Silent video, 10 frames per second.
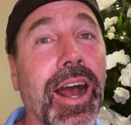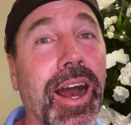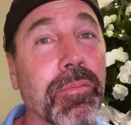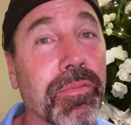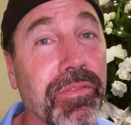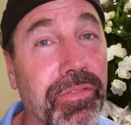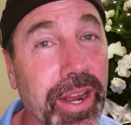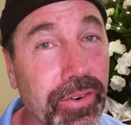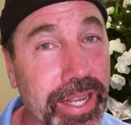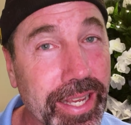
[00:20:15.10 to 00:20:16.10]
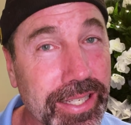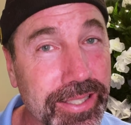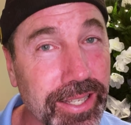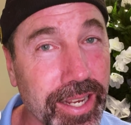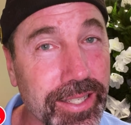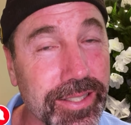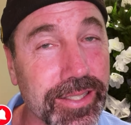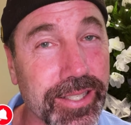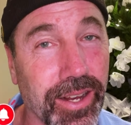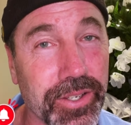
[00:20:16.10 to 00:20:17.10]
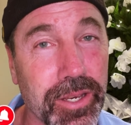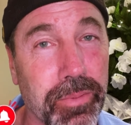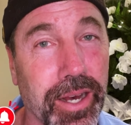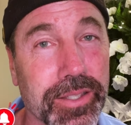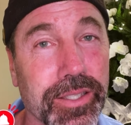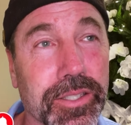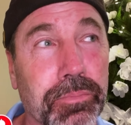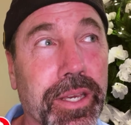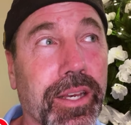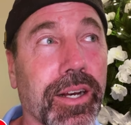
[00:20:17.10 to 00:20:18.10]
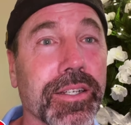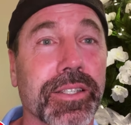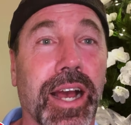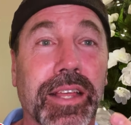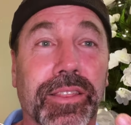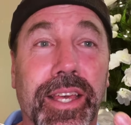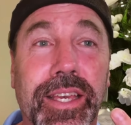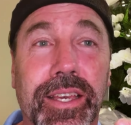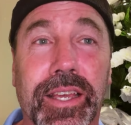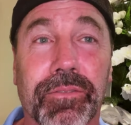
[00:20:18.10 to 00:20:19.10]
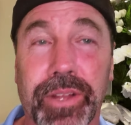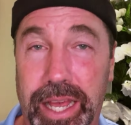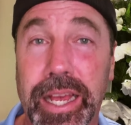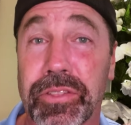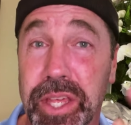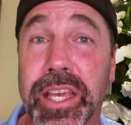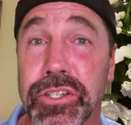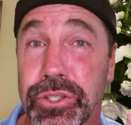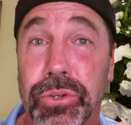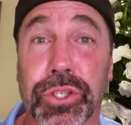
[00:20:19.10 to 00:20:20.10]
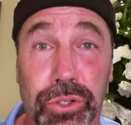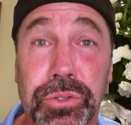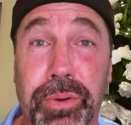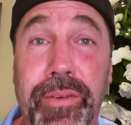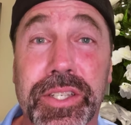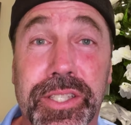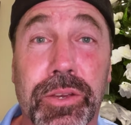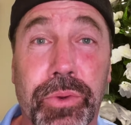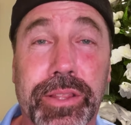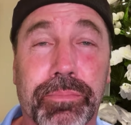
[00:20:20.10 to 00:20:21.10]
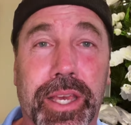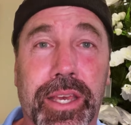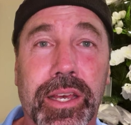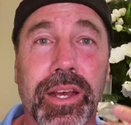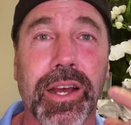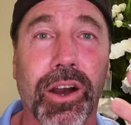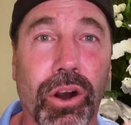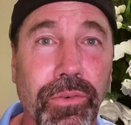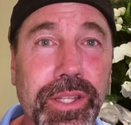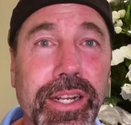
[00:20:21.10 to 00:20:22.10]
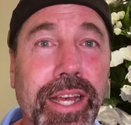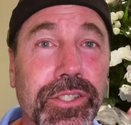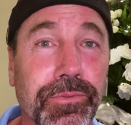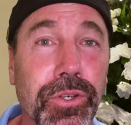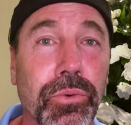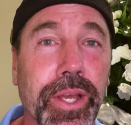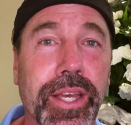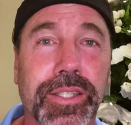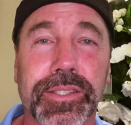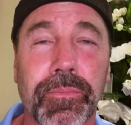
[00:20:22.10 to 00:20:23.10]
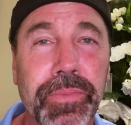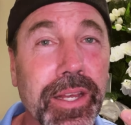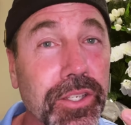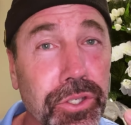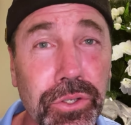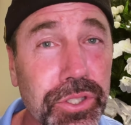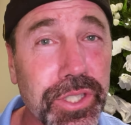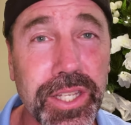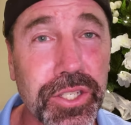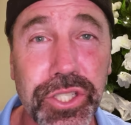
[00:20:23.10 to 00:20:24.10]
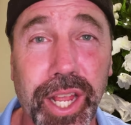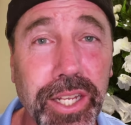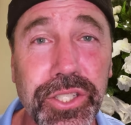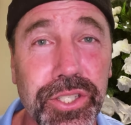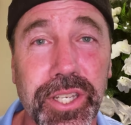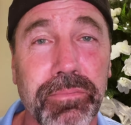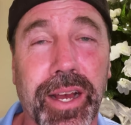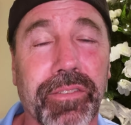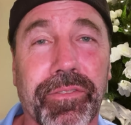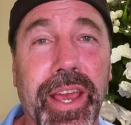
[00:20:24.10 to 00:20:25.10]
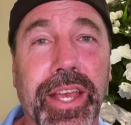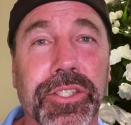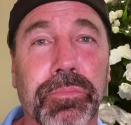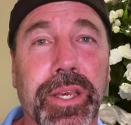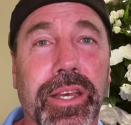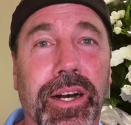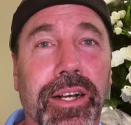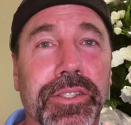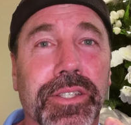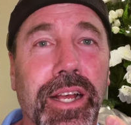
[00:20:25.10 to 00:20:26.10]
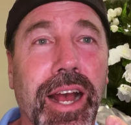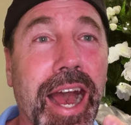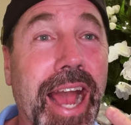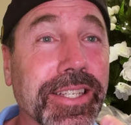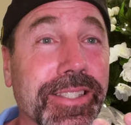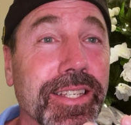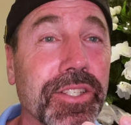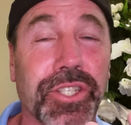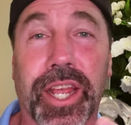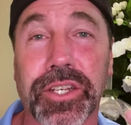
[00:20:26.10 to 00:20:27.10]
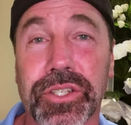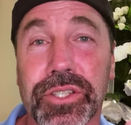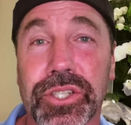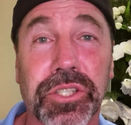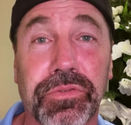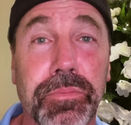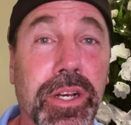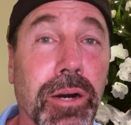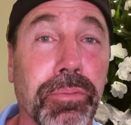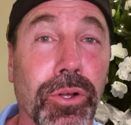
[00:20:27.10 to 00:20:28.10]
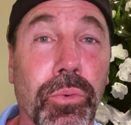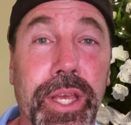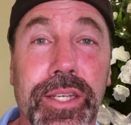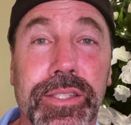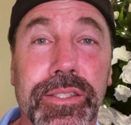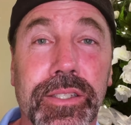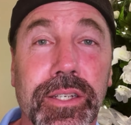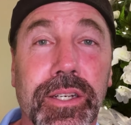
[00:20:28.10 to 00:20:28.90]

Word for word: I'm very excited to tell you about this because I think, as you'll probably see with me over the next few weeks, you'll see the changes in my face because I see the changes just from a couple of weeks.